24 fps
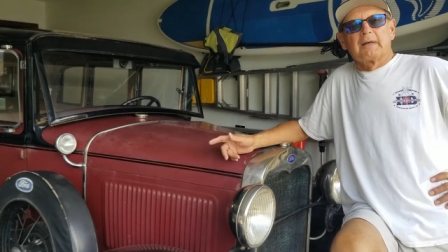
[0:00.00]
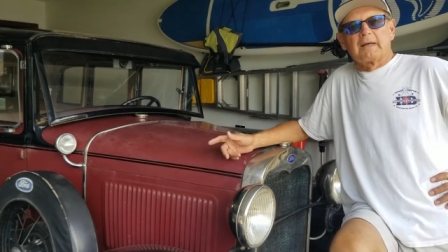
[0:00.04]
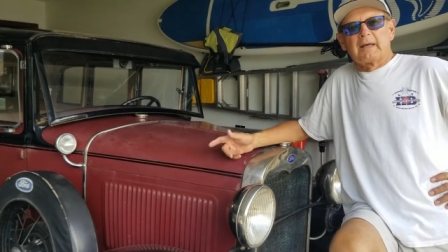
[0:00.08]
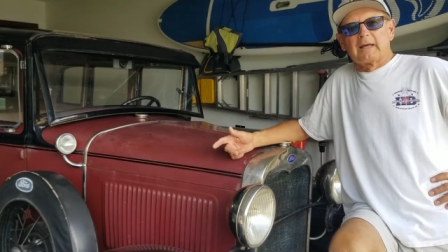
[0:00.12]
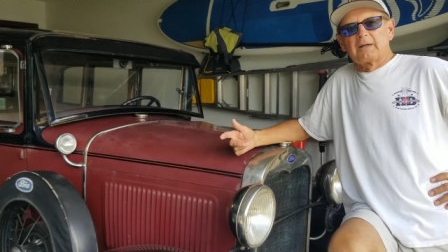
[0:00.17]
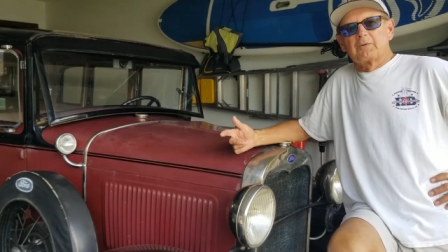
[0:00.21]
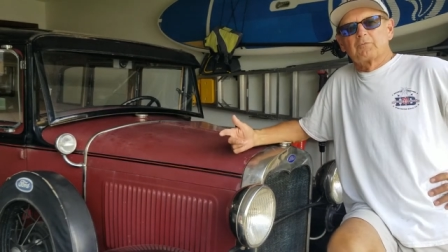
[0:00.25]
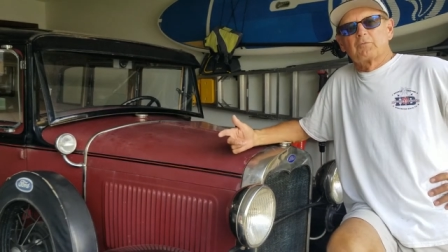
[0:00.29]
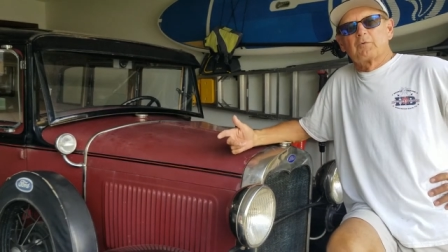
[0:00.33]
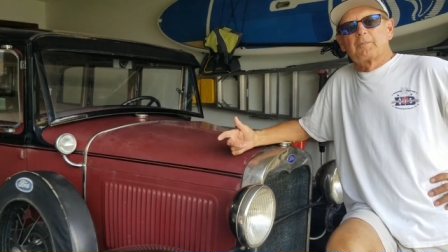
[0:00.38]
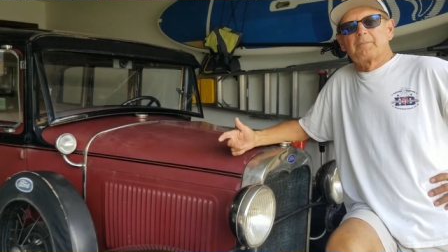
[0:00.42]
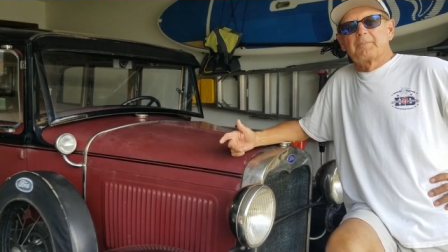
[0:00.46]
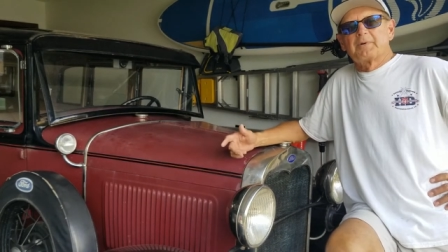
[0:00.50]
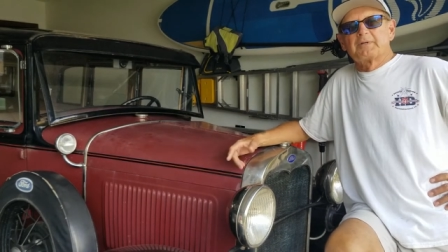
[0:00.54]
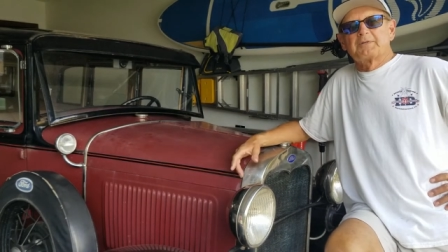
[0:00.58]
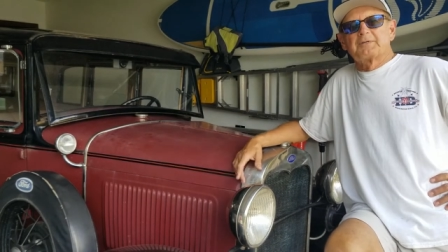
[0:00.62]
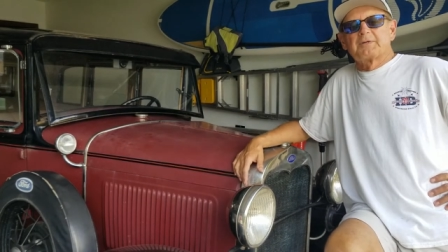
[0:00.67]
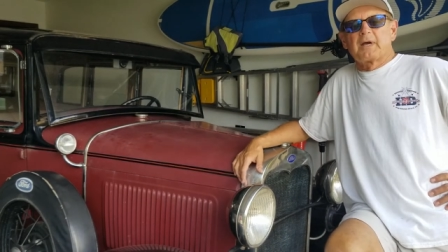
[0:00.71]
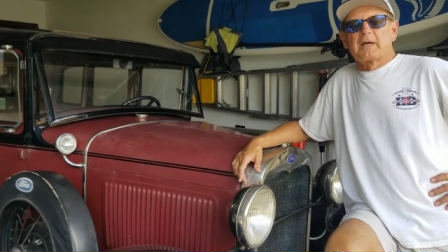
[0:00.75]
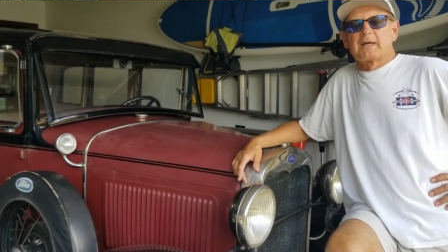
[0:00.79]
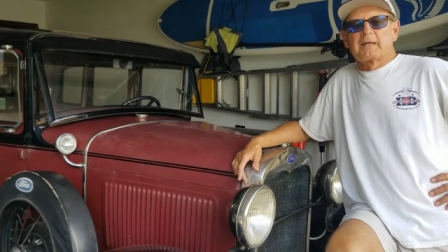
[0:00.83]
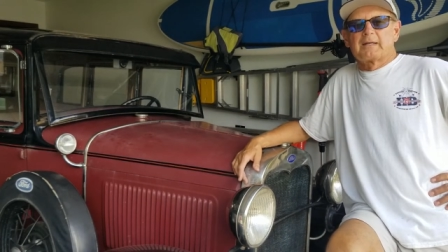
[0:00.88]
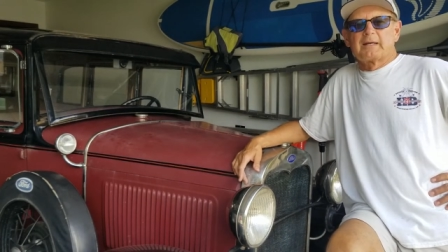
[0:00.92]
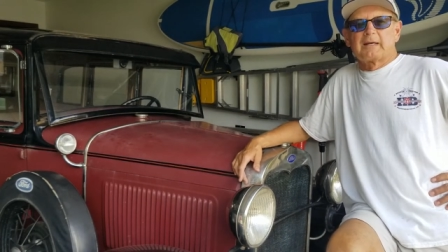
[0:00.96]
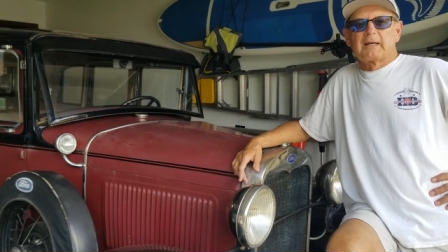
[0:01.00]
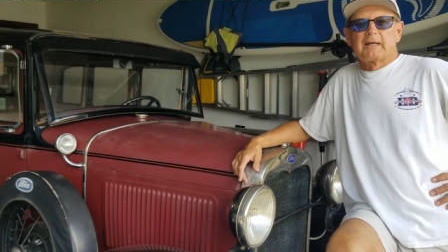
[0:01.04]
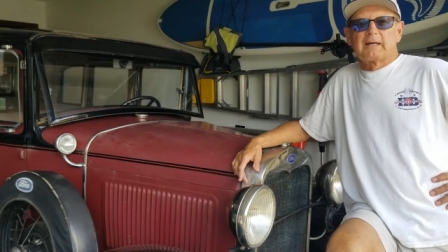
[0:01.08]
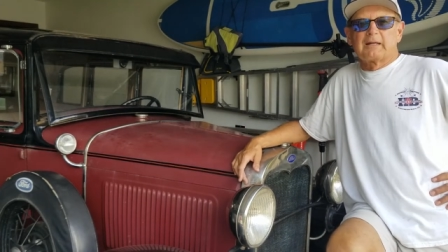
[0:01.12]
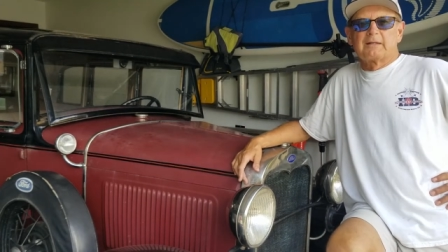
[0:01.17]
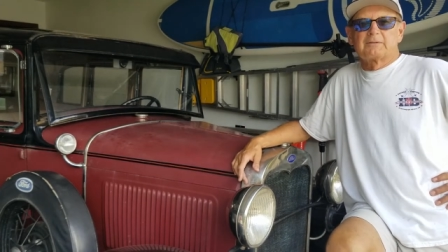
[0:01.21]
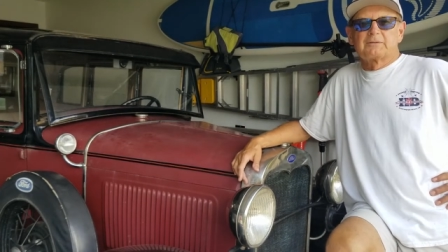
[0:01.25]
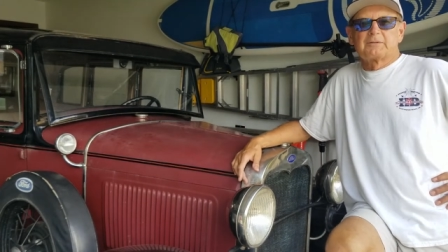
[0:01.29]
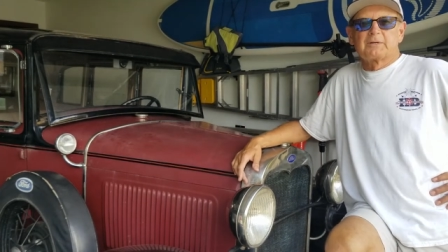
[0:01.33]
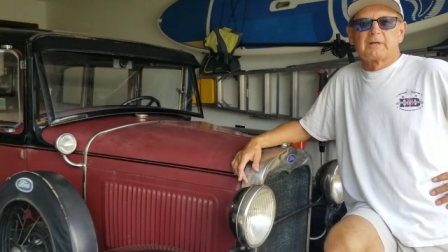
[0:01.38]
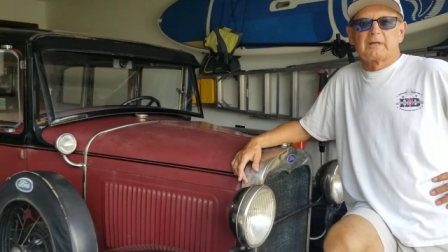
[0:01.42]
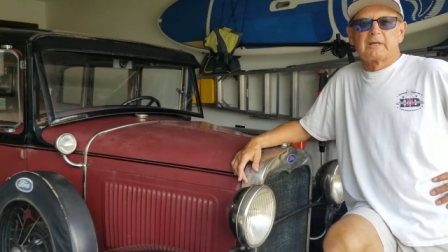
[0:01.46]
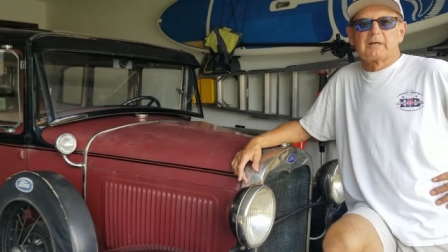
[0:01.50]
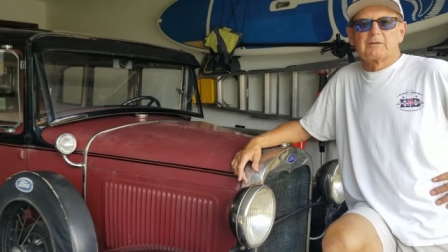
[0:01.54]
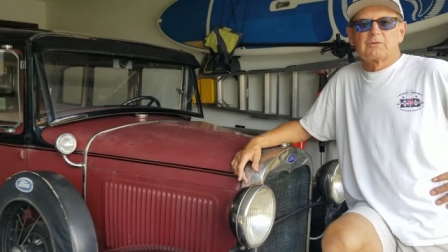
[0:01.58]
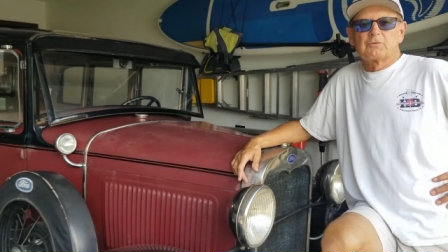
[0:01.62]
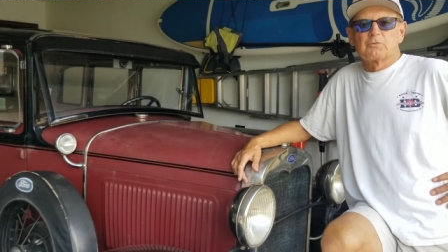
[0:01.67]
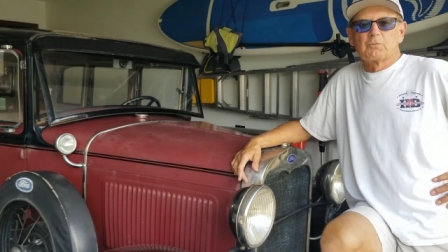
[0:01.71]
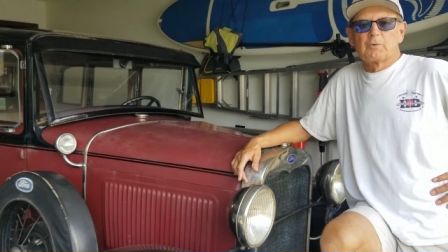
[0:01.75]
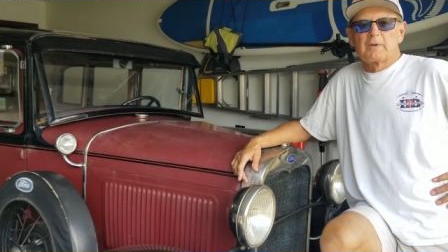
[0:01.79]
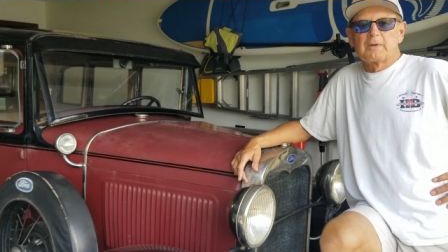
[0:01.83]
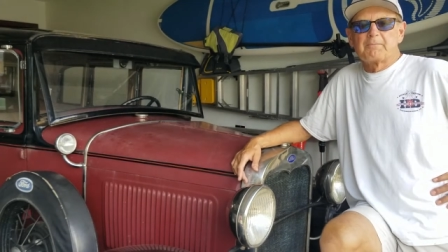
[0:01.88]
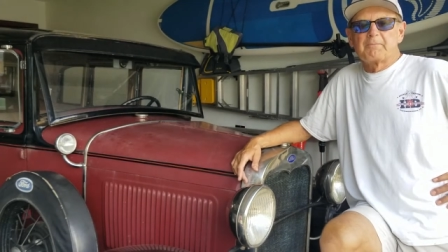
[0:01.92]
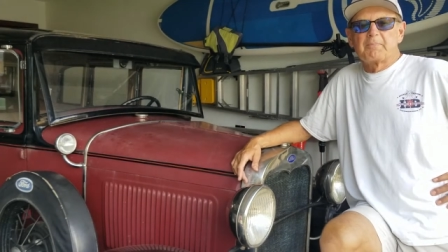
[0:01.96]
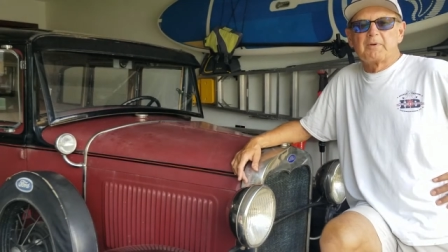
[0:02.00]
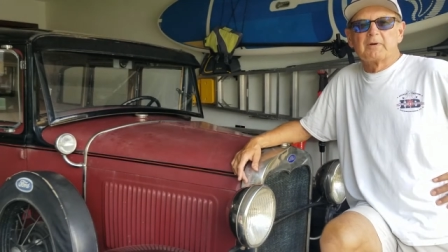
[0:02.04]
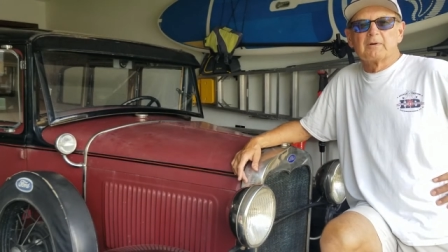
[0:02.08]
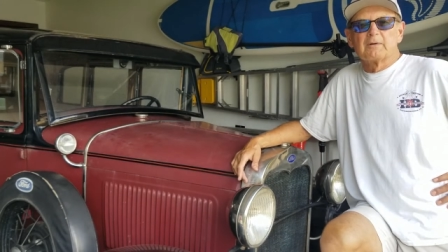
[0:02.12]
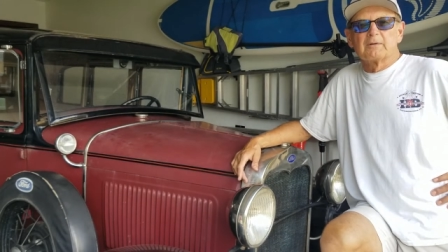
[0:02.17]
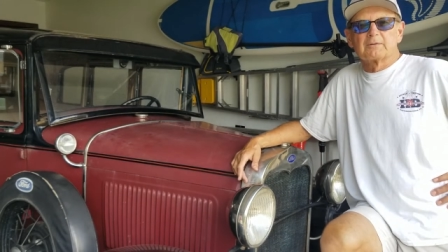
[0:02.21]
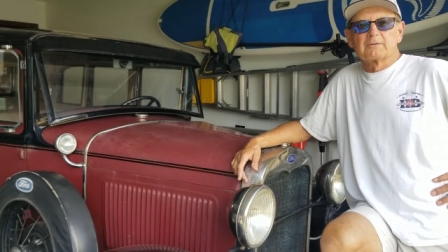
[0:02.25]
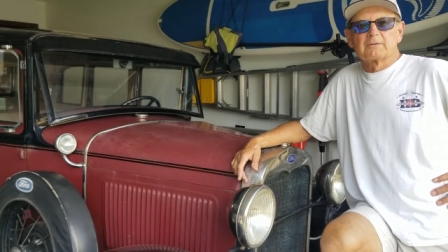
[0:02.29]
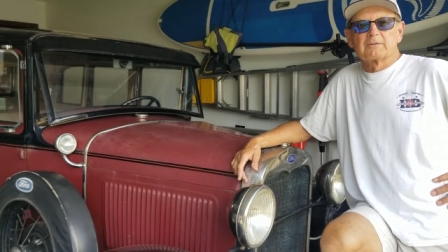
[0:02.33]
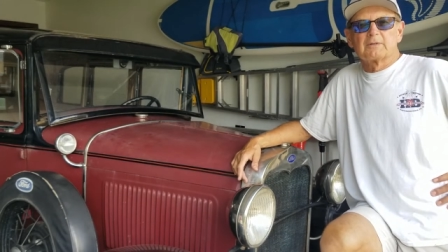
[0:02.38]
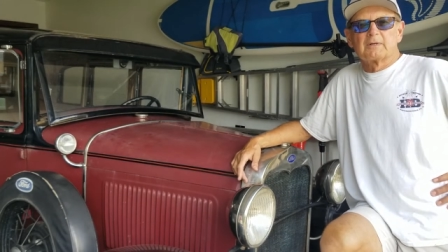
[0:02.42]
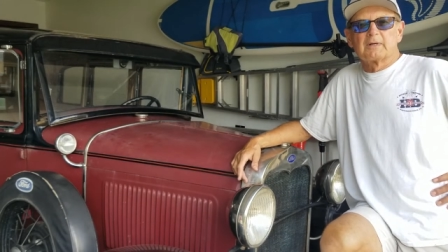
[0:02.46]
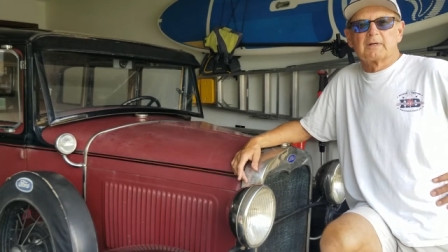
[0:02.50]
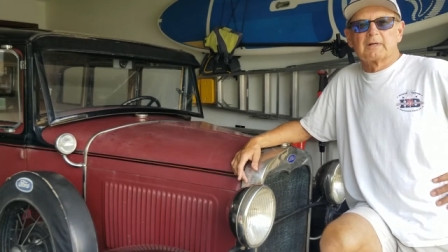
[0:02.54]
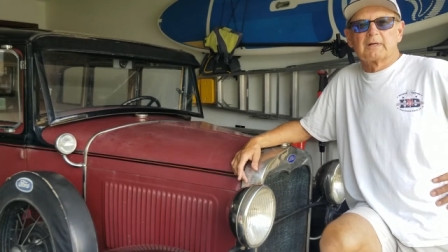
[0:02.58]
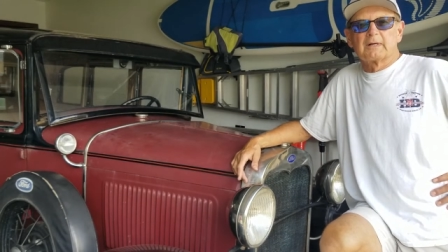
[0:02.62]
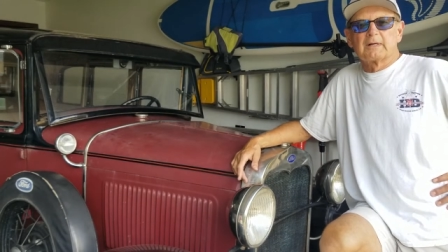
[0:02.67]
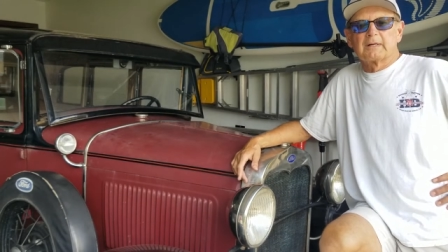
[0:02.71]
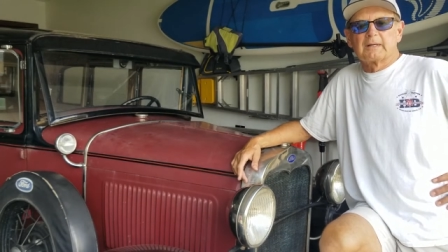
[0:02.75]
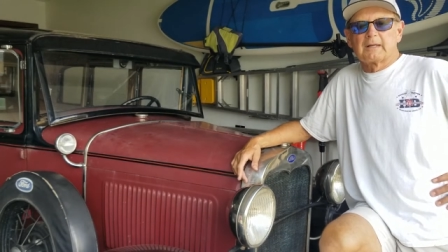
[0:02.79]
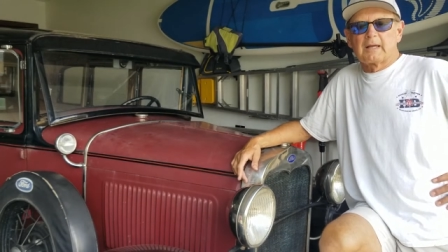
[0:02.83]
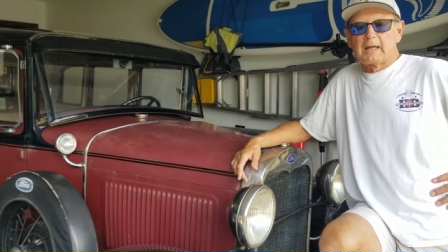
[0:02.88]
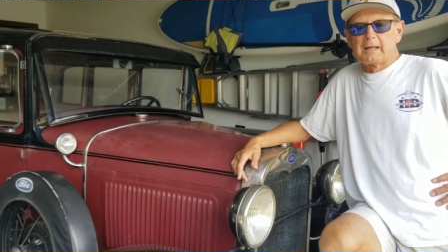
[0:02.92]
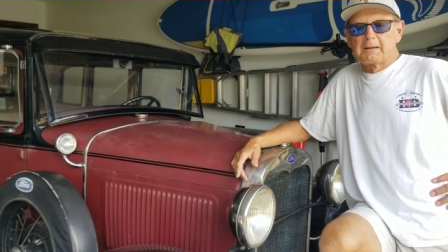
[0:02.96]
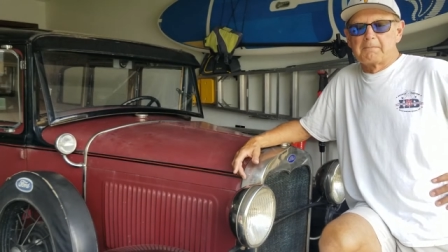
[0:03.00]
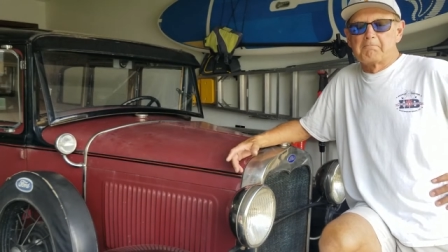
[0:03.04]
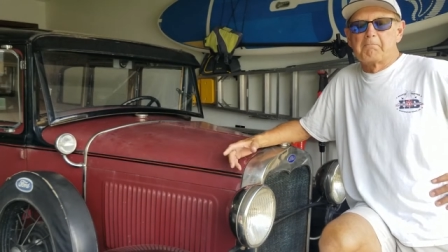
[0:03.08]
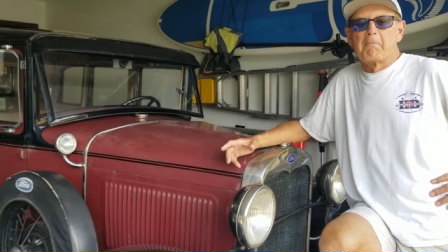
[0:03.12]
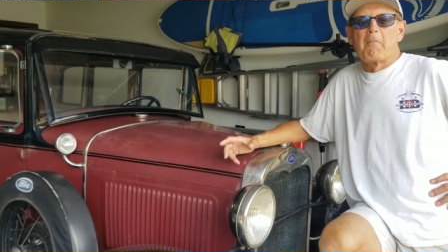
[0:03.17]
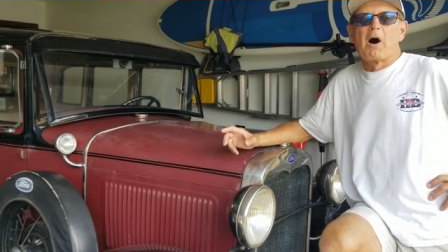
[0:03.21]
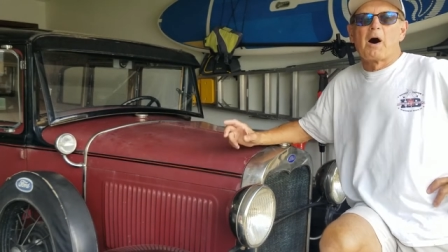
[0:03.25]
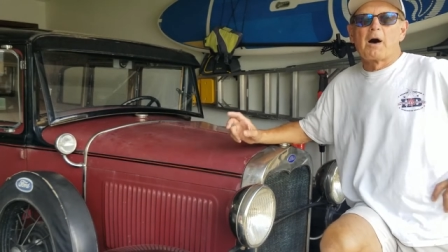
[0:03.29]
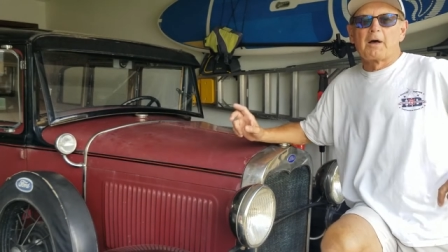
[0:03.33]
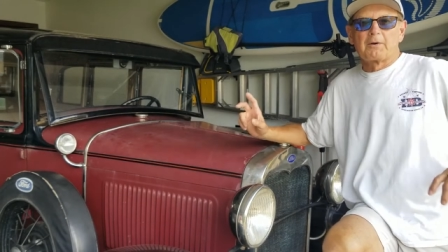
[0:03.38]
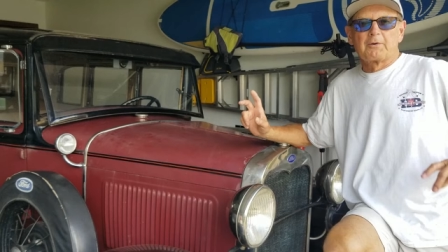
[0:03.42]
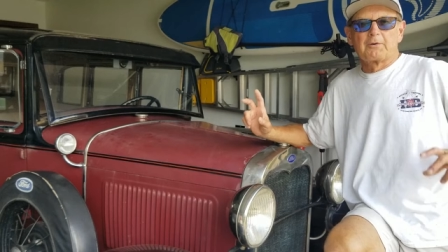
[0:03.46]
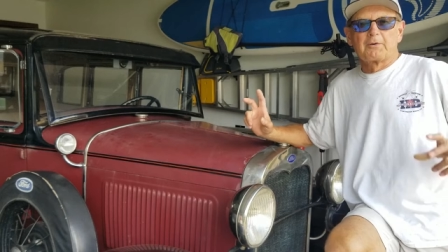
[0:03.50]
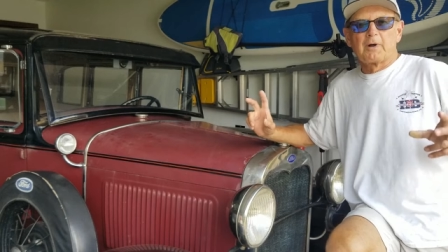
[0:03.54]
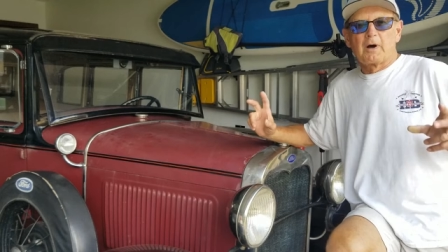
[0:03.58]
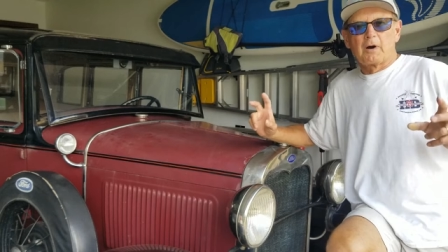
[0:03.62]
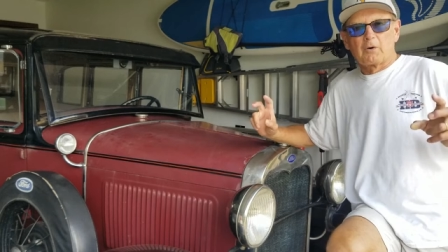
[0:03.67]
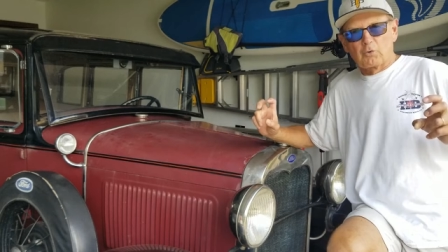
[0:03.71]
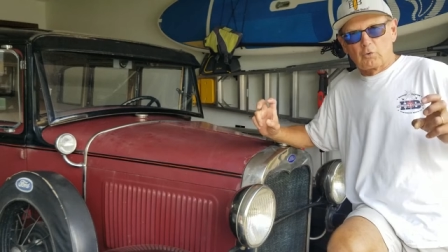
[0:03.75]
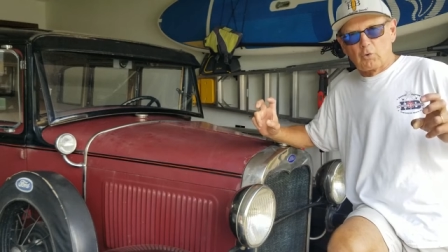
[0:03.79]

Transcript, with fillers: and will be taken in to get rebuilt uh, and modern,